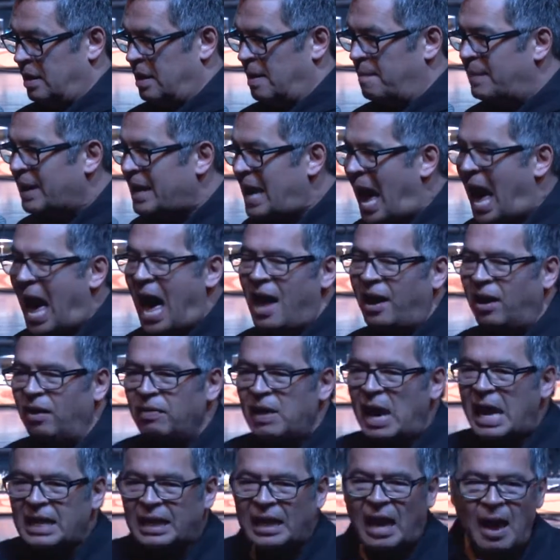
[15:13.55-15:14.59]
But out of
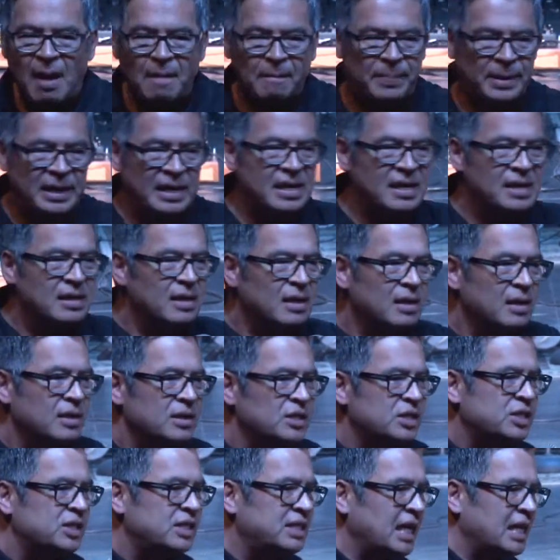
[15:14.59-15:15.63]
that company,
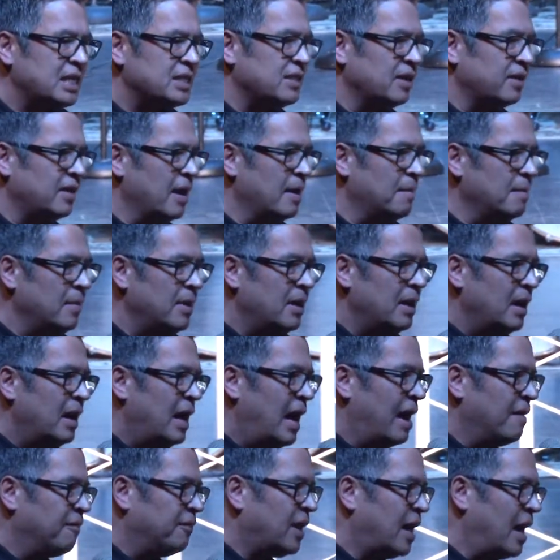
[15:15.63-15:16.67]
six of them
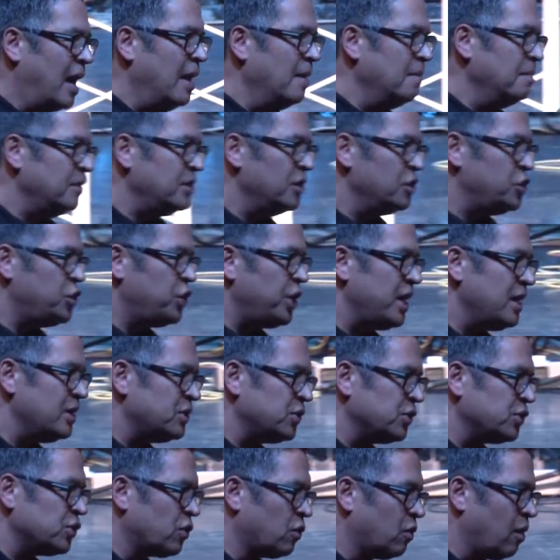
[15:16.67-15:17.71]
have come to
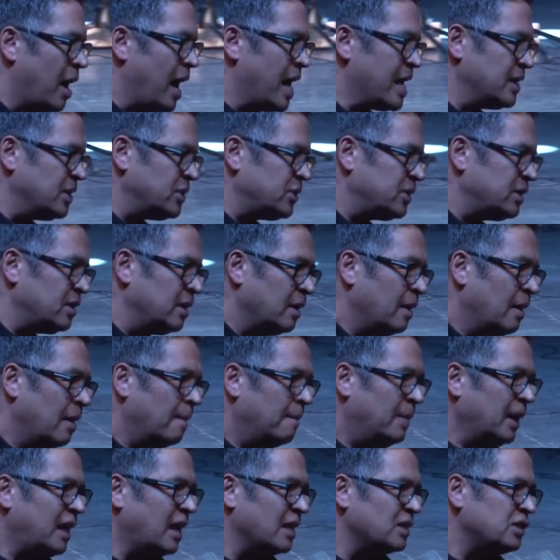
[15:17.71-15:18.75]
Jesus Christ
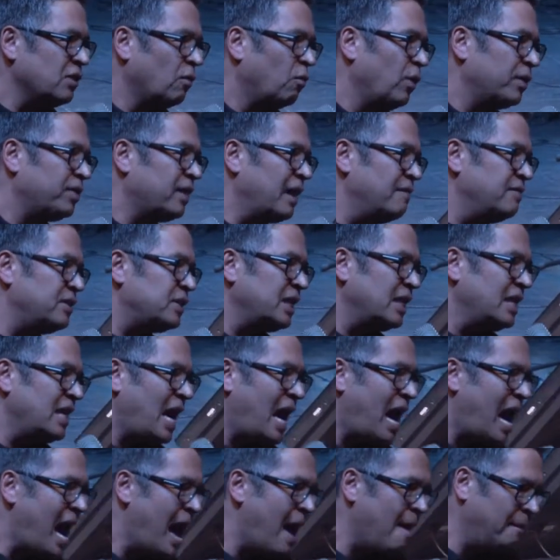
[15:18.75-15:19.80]
because of what they've seen
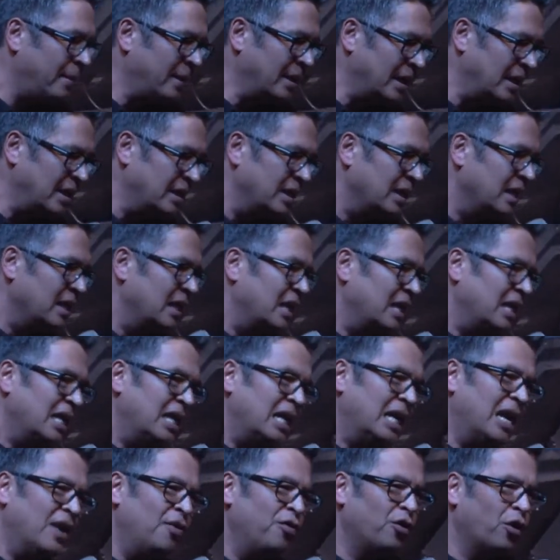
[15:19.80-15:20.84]
happening
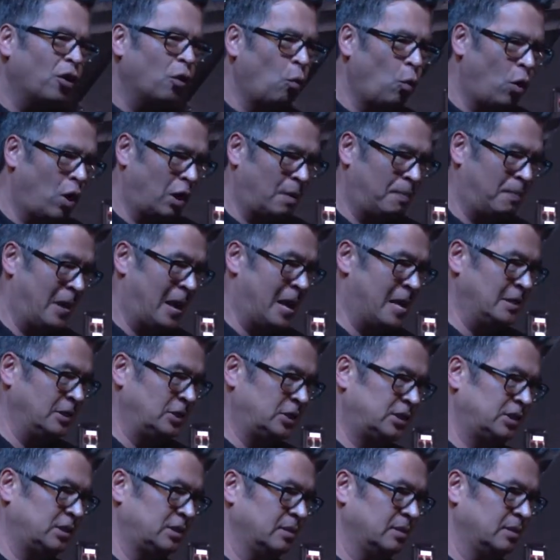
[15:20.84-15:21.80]
in their workplace.